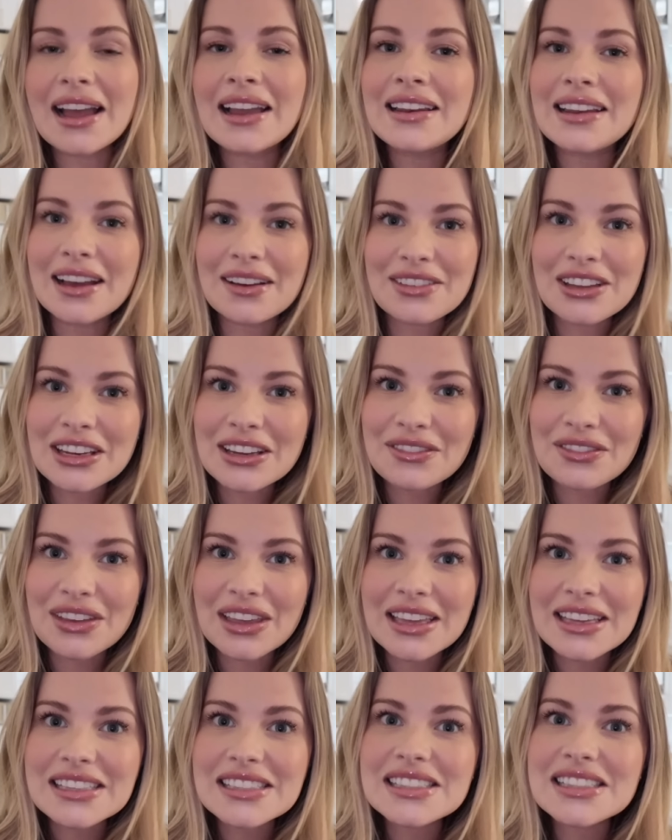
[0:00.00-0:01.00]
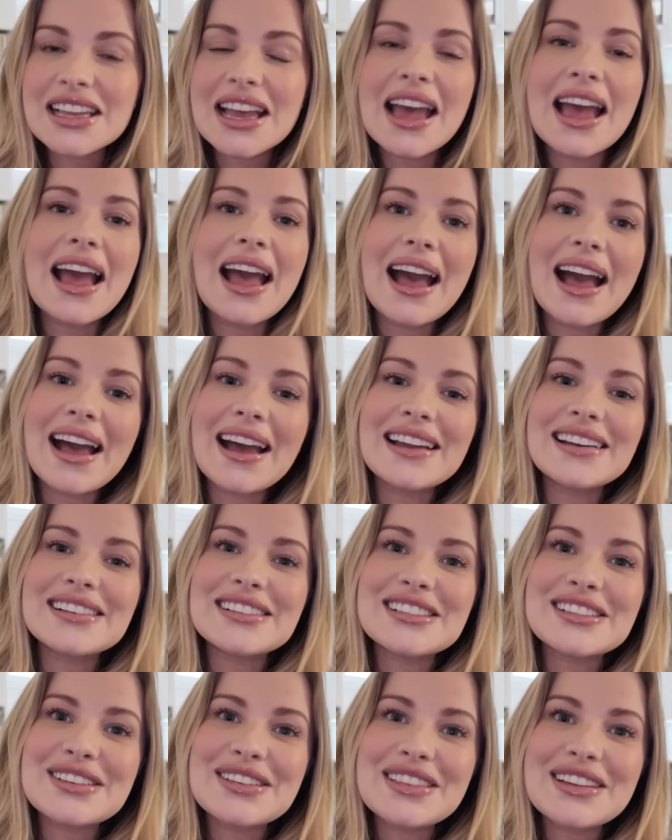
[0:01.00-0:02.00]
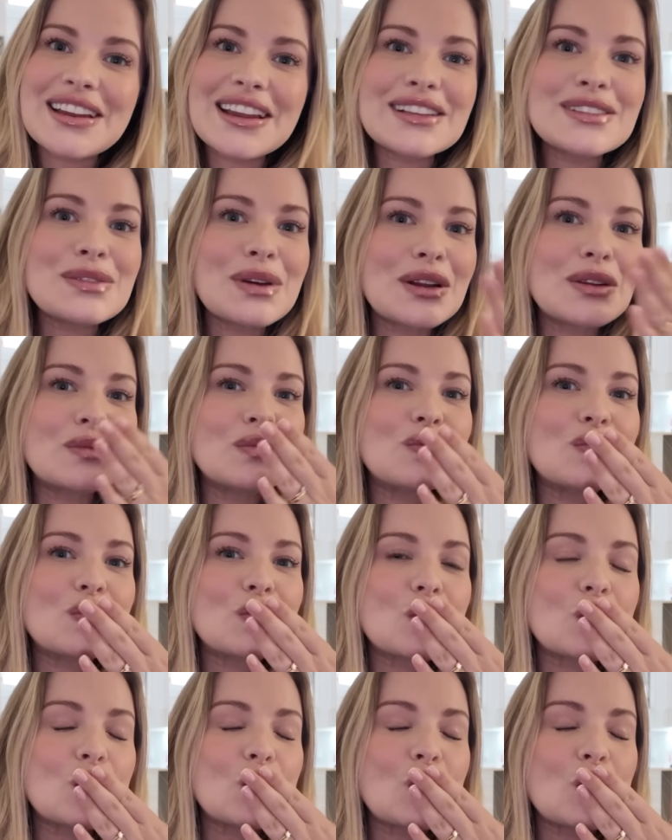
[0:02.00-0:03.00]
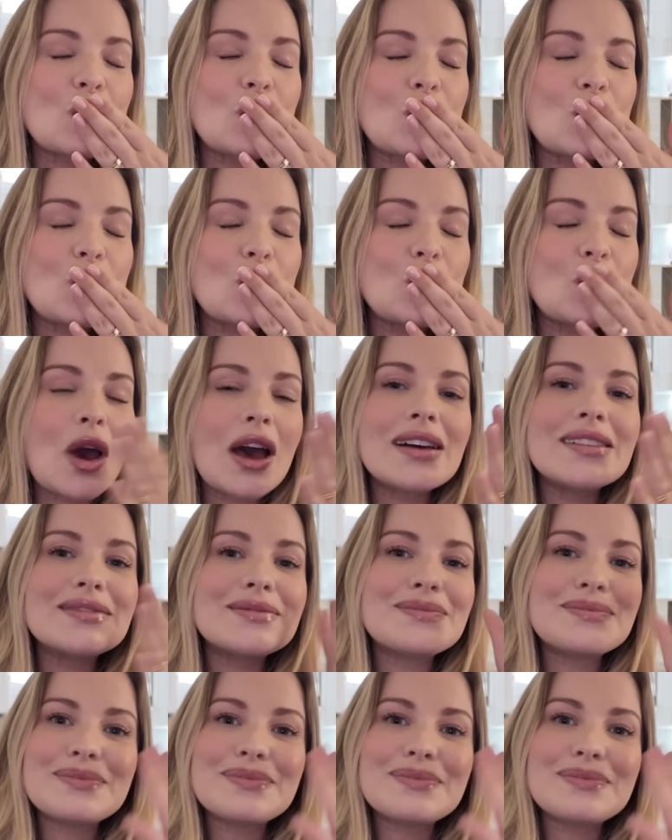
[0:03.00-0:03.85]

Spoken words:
I love you, Liefies, and I'll see you in the next one. Mwah.